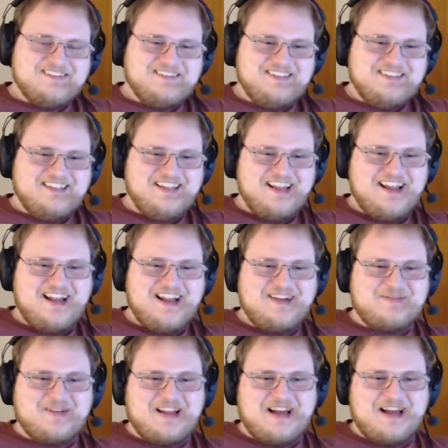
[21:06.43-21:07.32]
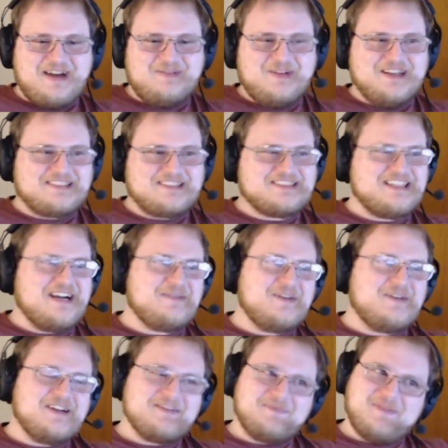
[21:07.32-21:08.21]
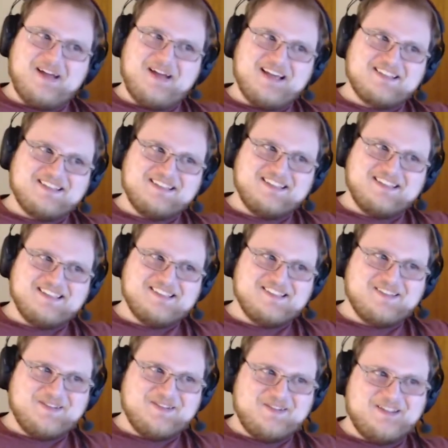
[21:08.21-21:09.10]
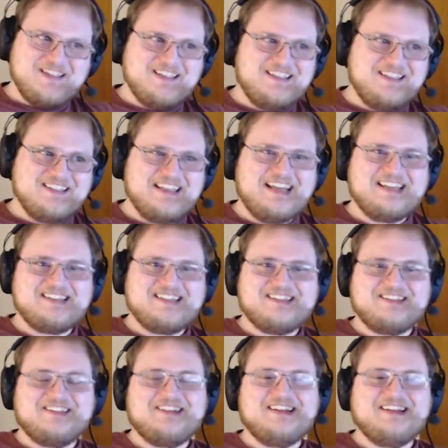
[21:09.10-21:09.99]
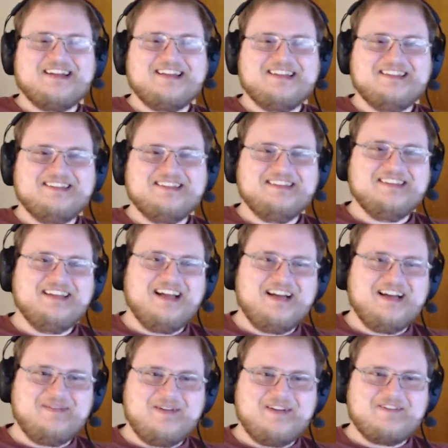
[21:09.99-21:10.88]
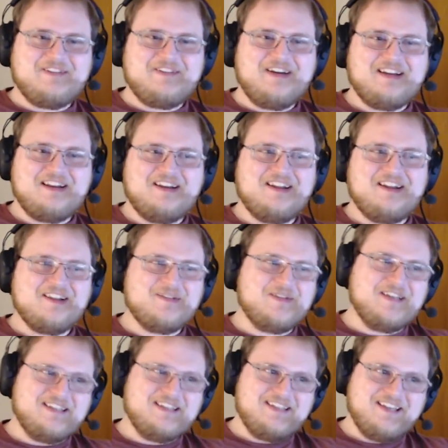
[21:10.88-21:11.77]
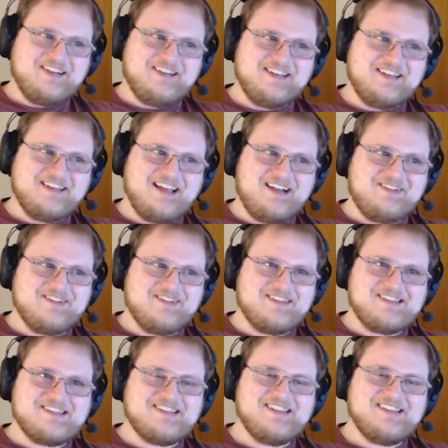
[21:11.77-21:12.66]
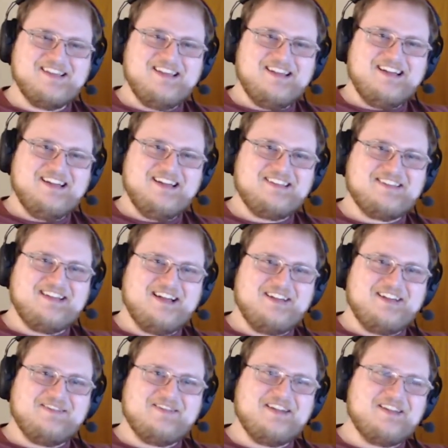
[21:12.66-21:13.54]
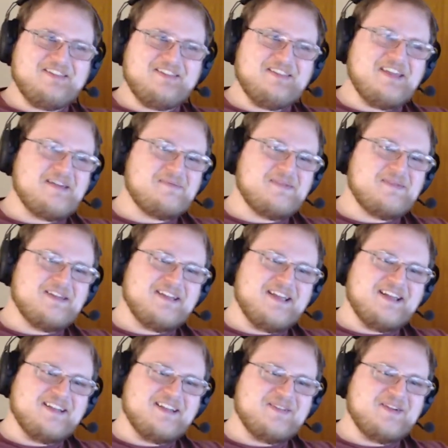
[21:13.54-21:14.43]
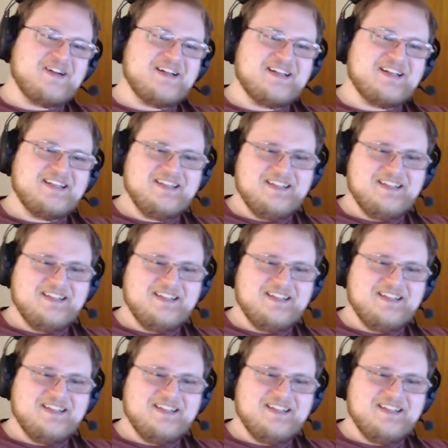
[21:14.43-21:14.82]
Yeah, I'm gonna pass on this story, on that story. I might find another one to tell you. That one's it's not even nothing that big anyway.